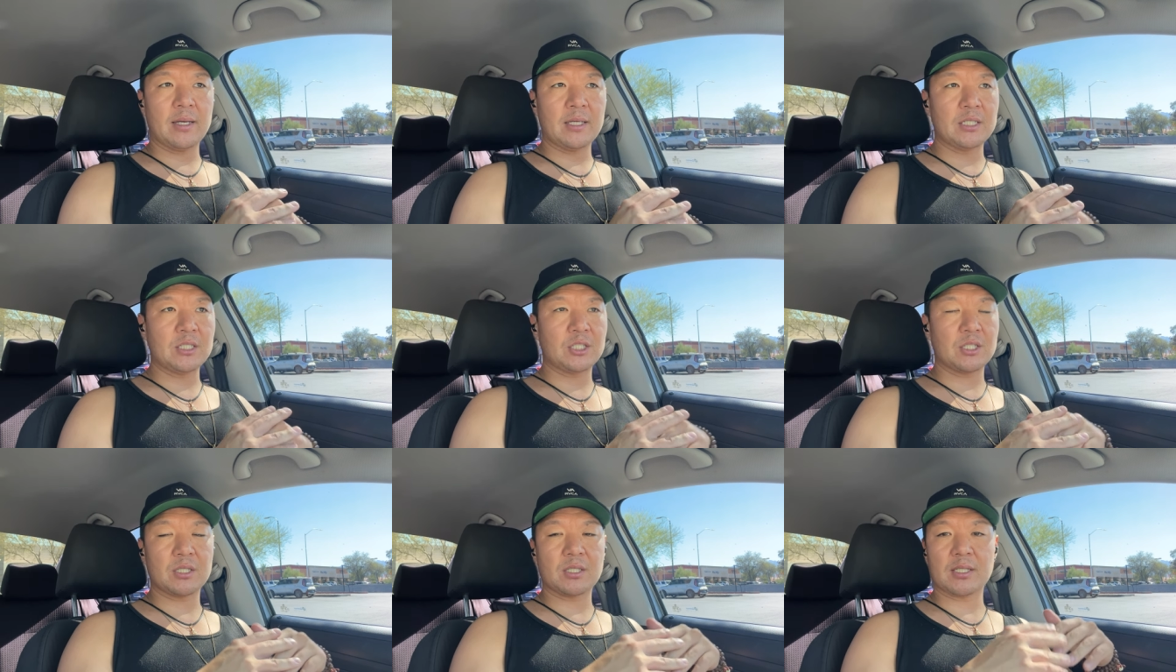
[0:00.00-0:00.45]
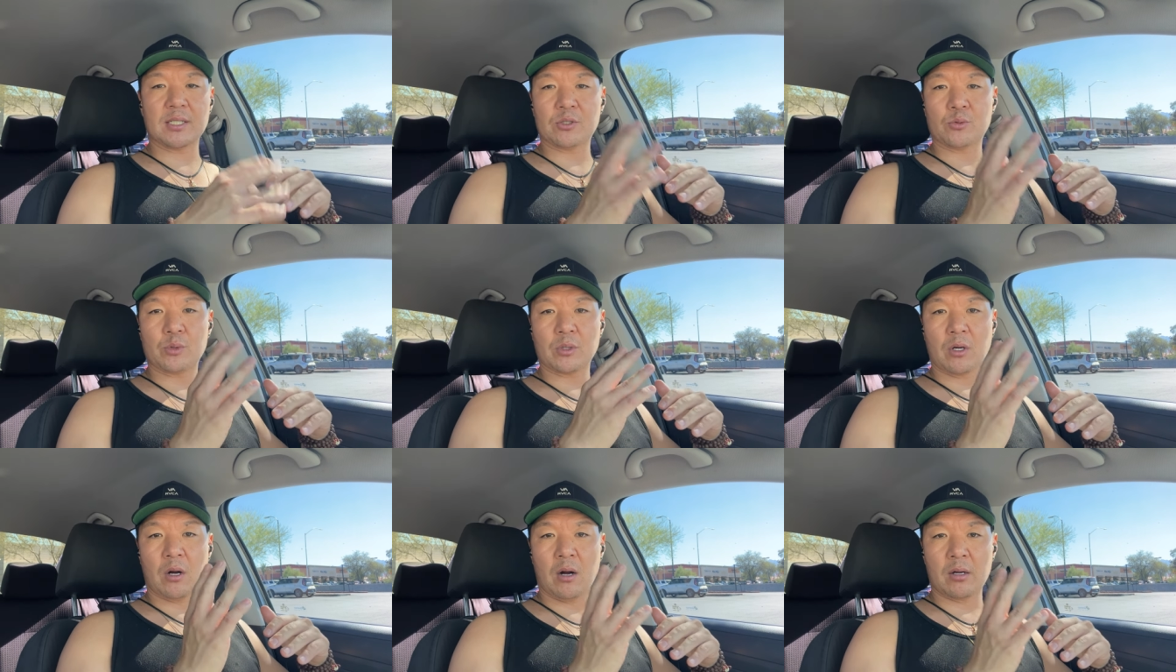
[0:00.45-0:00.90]
he just
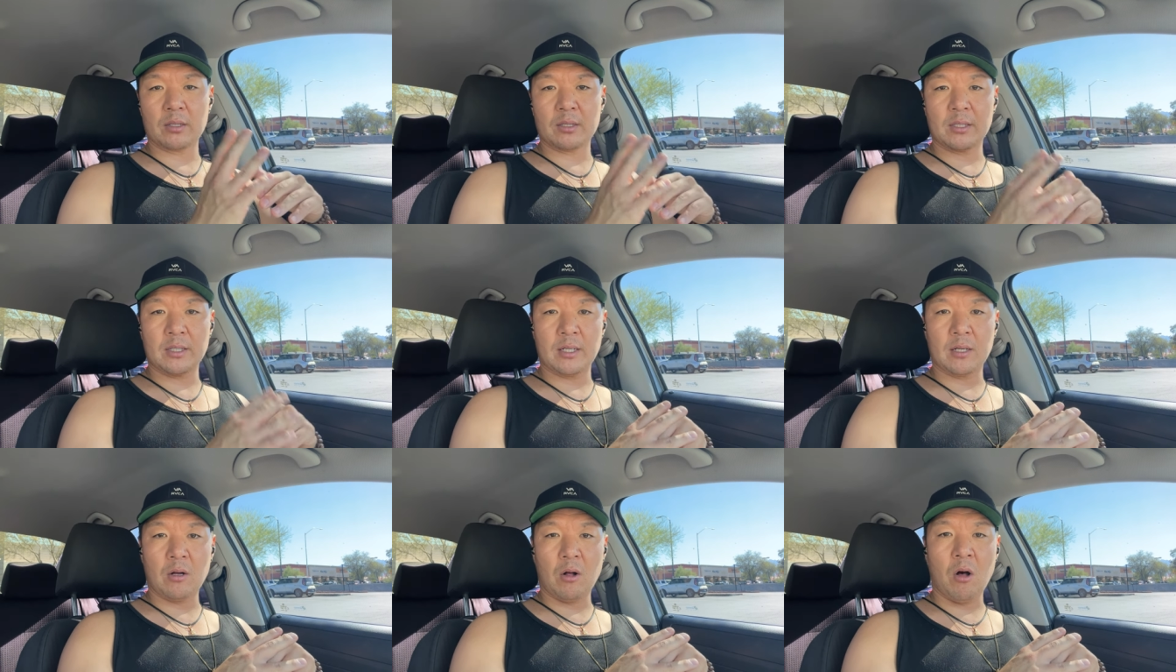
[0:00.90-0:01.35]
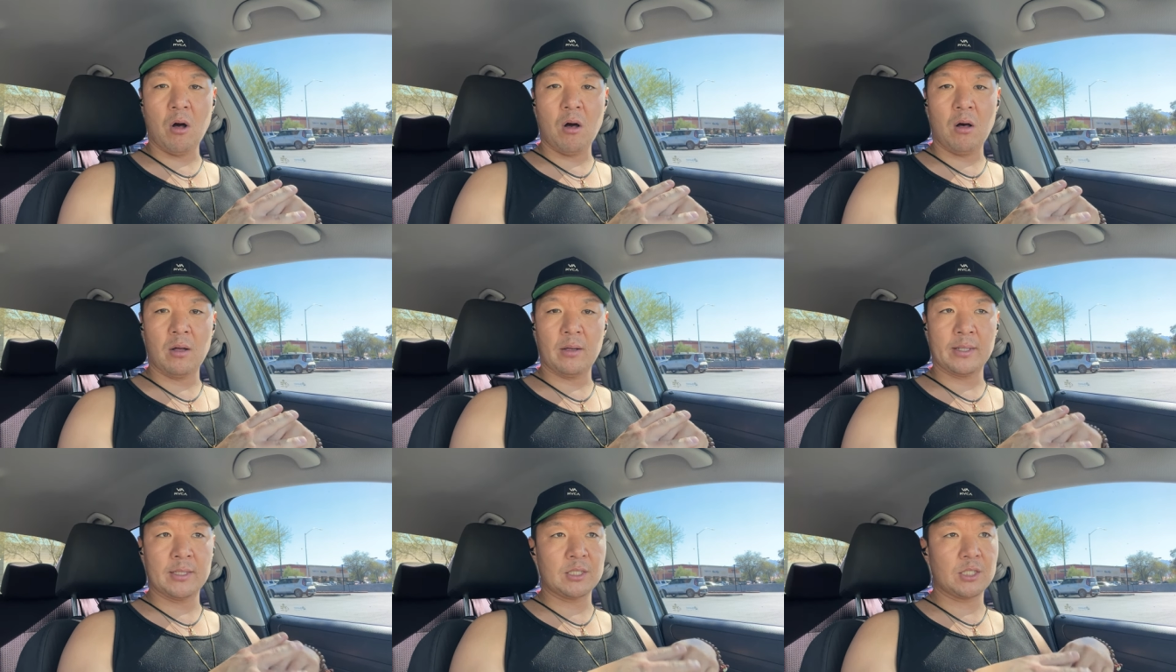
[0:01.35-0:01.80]
disregarded it
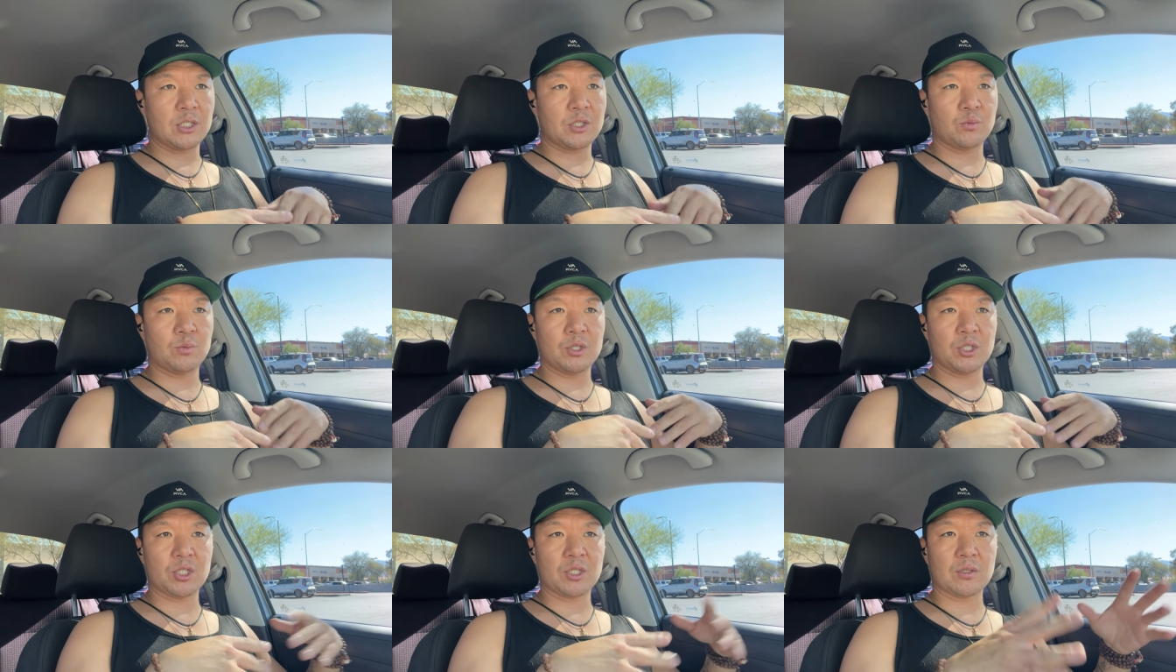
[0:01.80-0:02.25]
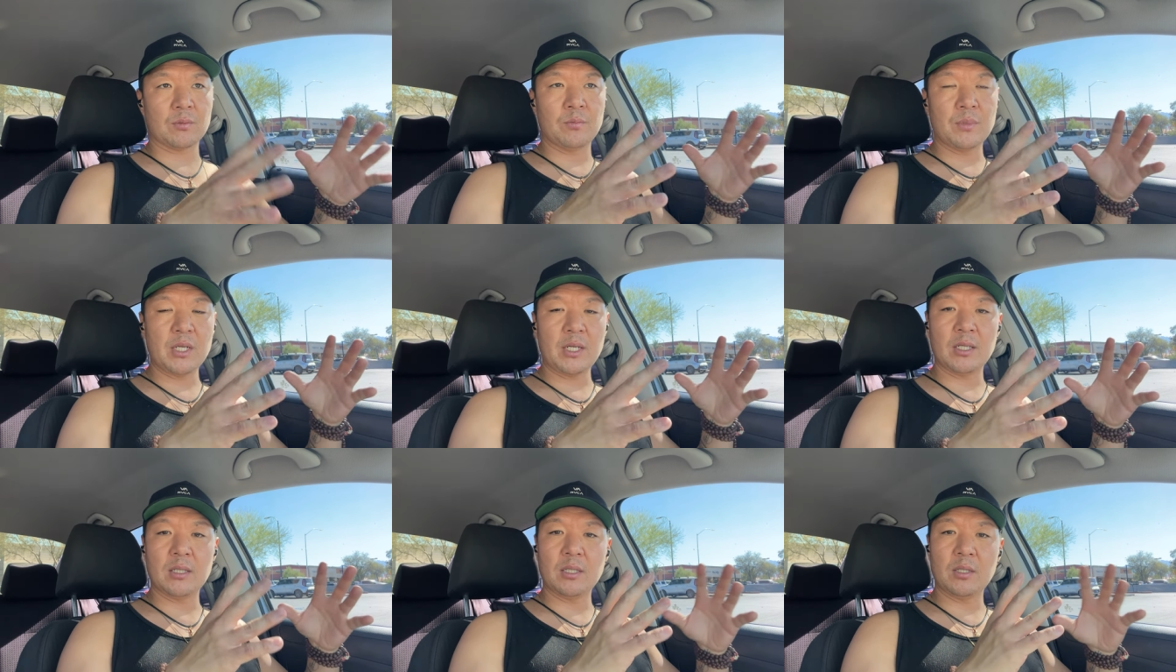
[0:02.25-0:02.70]
all and just would just
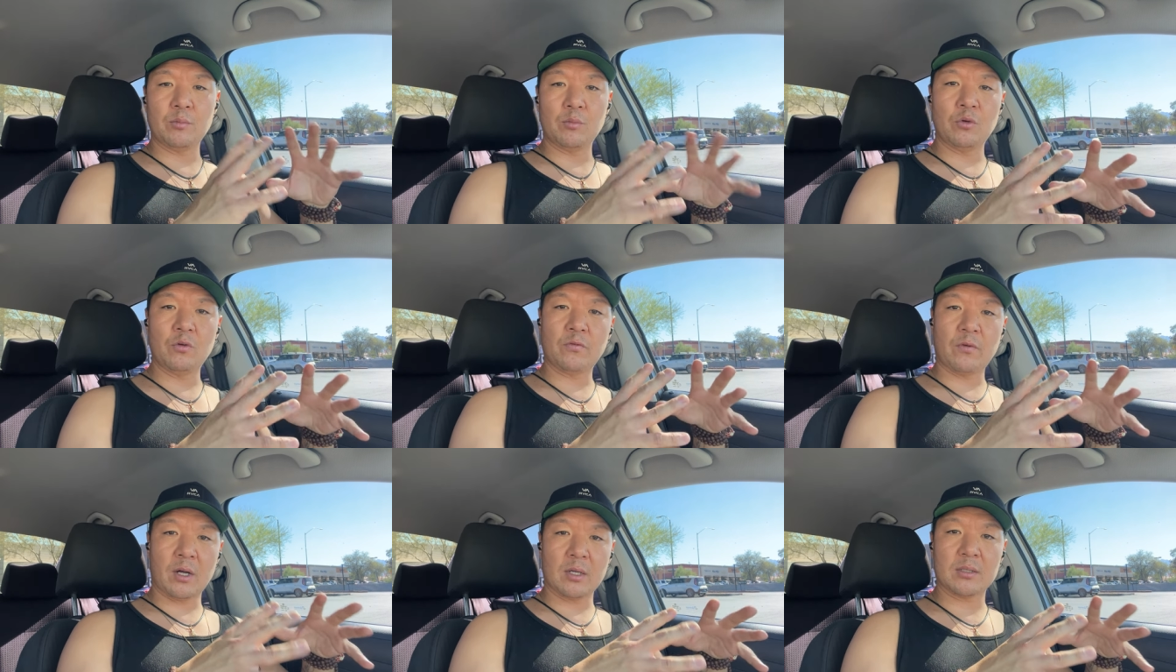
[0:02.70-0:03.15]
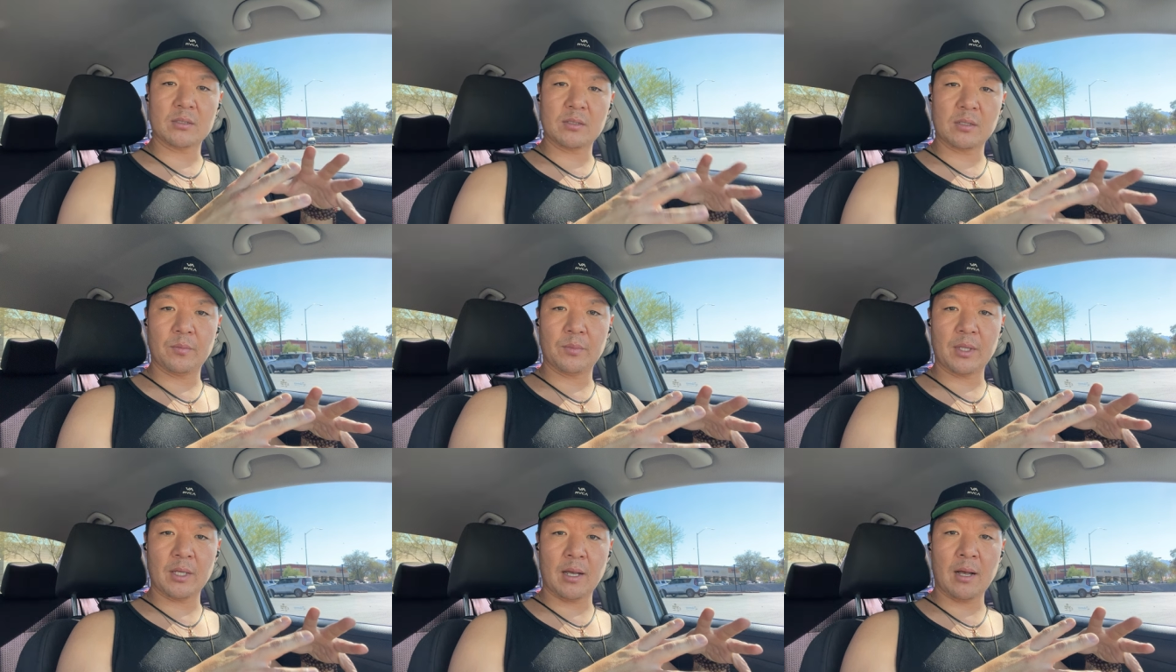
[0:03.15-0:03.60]
immediately move on to
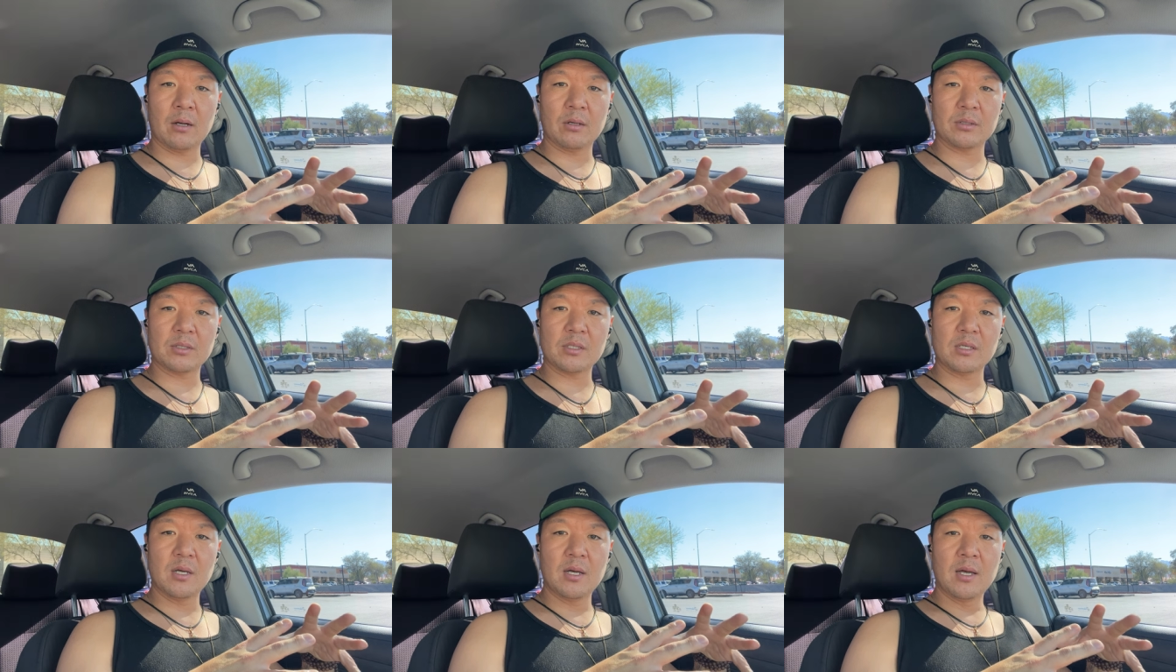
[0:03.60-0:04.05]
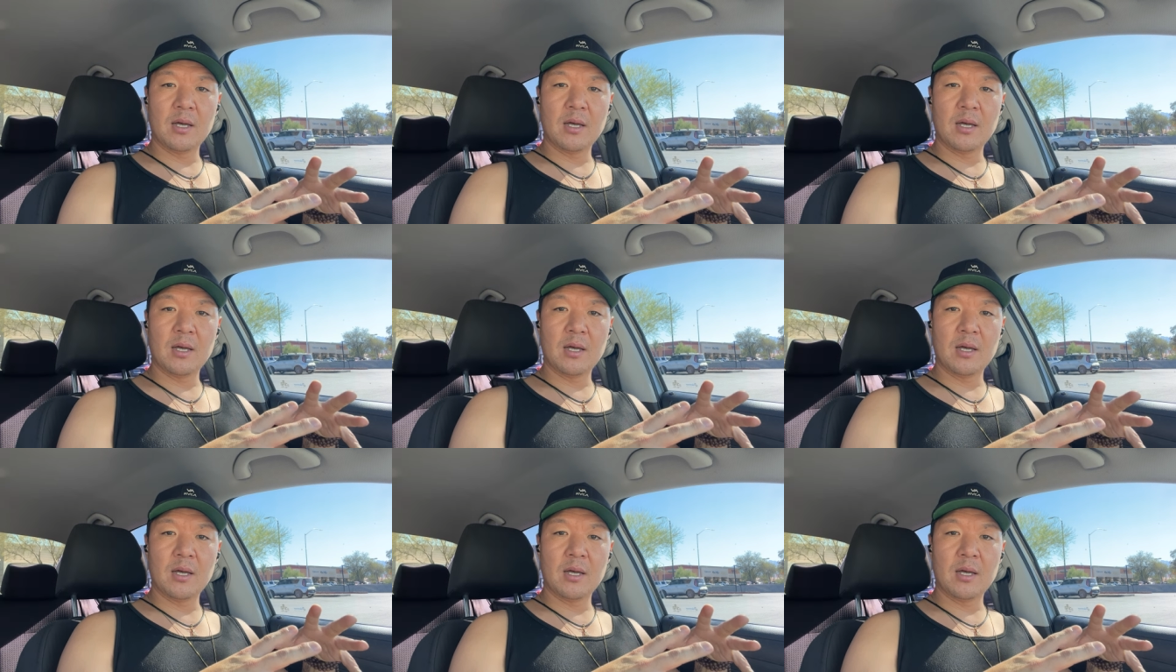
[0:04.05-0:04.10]
something else,